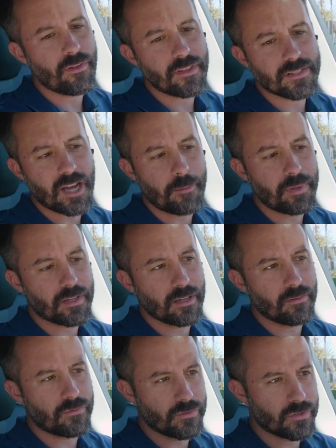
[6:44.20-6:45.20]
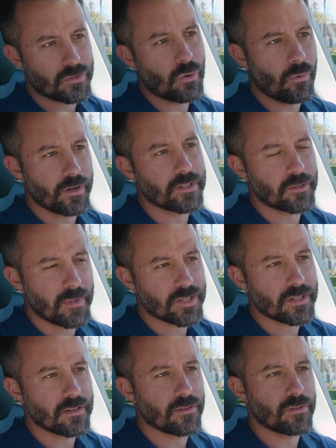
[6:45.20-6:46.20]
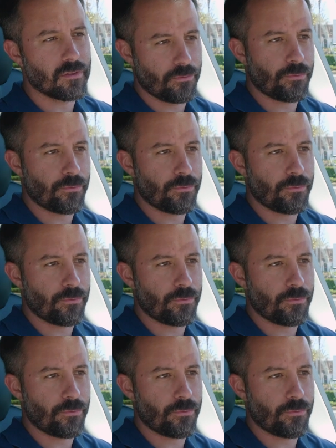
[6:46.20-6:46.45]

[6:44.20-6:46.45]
we're on the topic of storage, you mentioned the